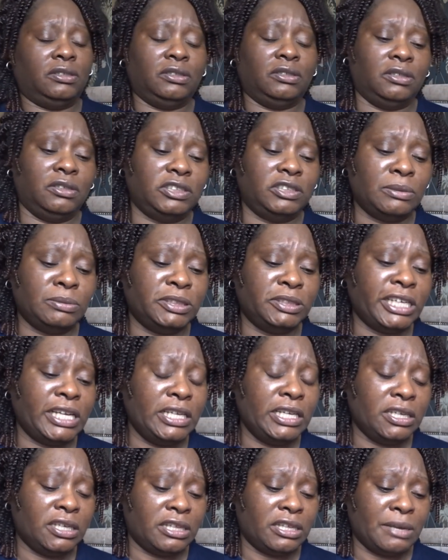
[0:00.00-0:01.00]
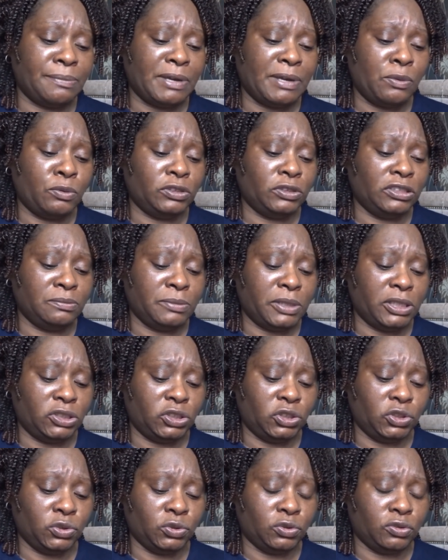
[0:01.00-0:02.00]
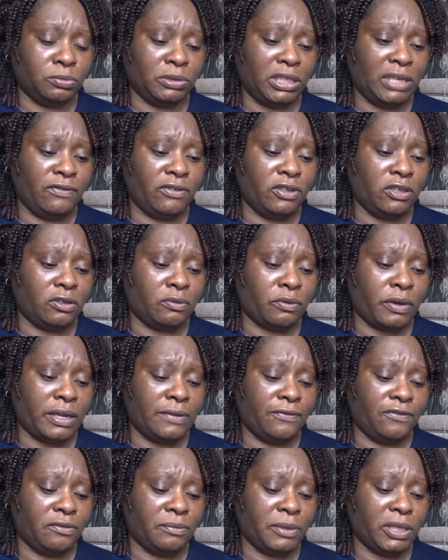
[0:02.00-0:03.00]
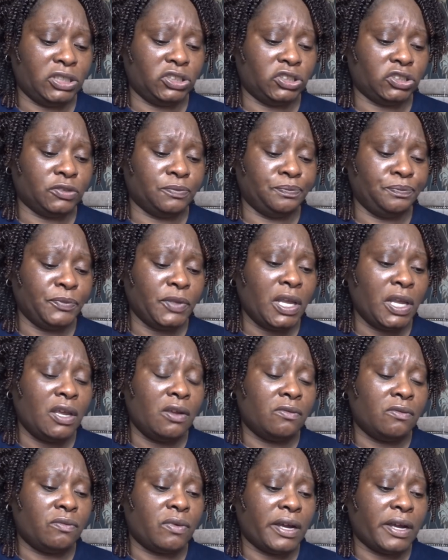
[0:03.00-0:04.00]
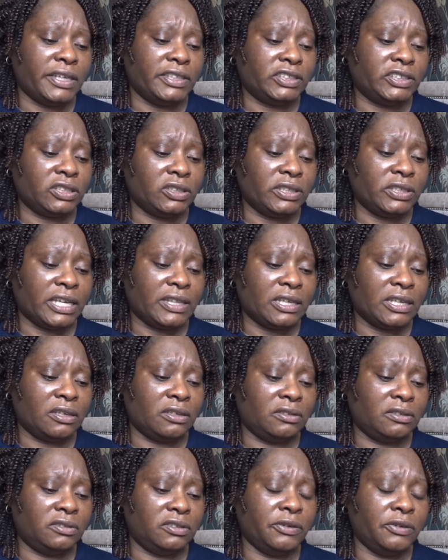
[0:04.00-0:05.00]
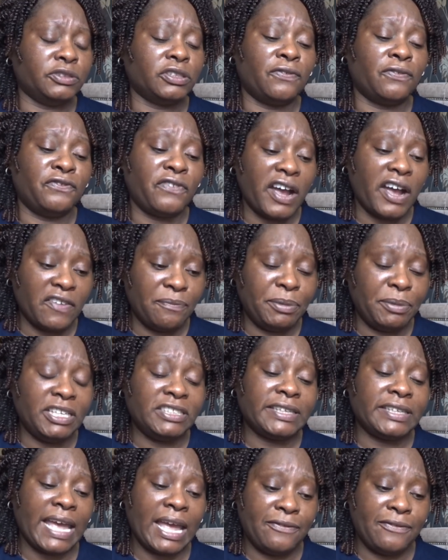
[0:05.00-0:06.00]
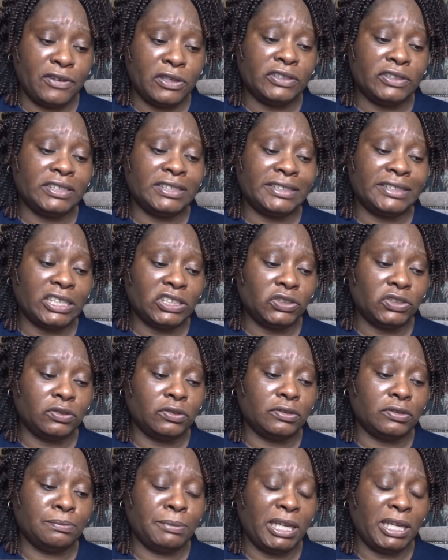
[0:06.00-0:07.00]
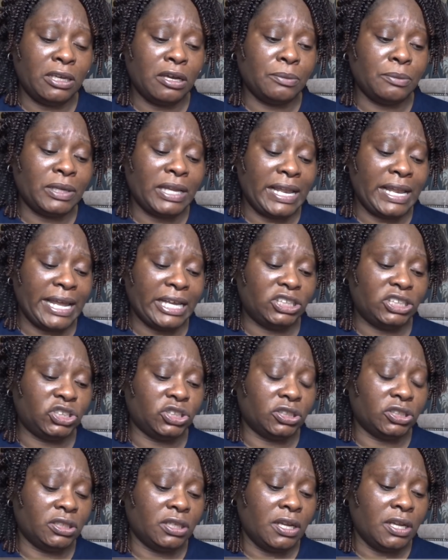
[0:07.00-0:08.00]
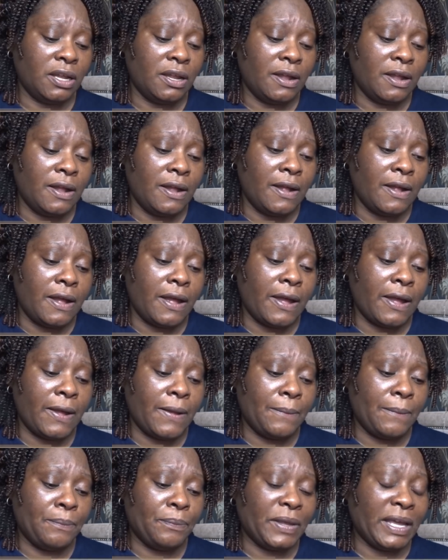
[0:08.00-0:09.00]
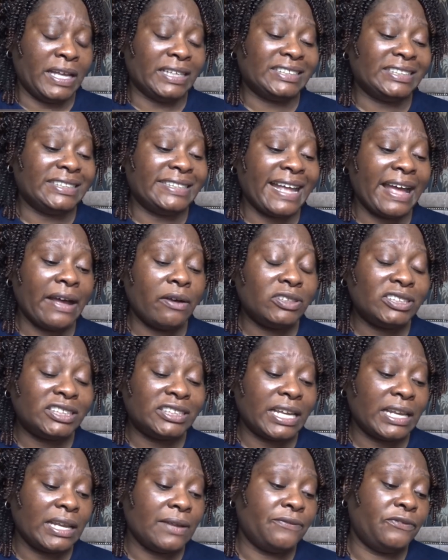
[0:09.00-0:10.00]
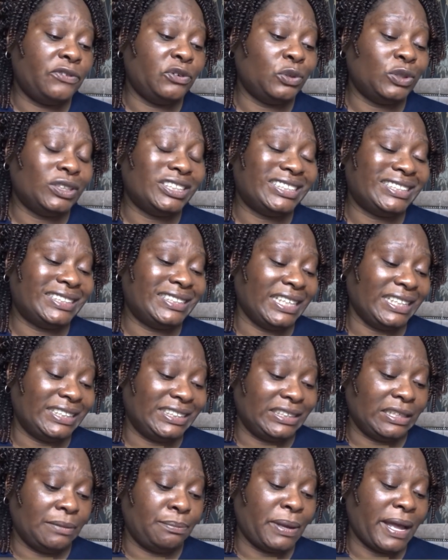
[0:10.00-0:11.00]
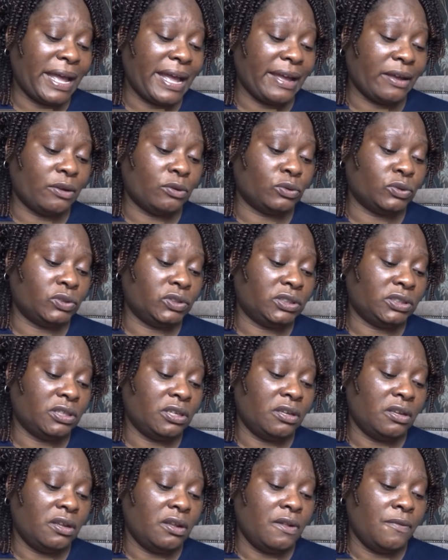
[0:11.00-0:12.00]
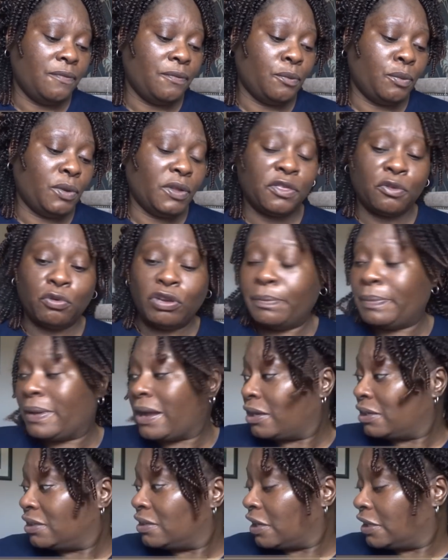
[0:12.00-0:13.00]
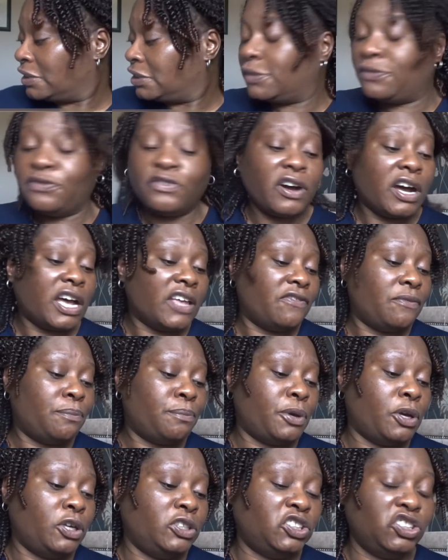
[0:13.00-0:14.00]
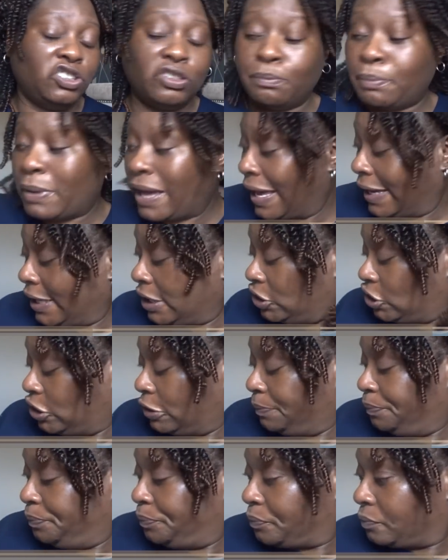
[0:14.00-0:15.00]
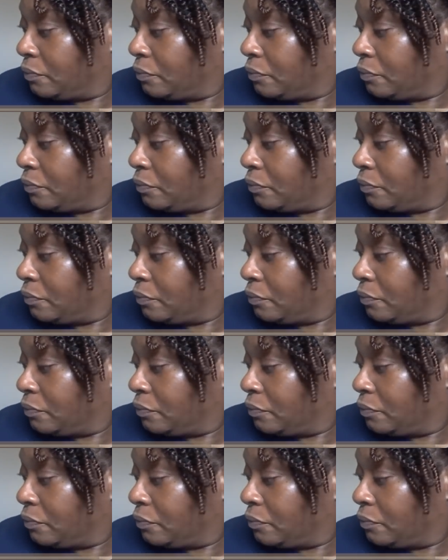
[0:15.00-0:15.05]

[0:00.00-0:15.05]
Because I'm telling you that, but I want to make sure I'm giving you the right information. Right, so yeah, it was a 5-piece Effortless Essentials makeup collection. It's now selling for £60 with £3.95 postage and packaging.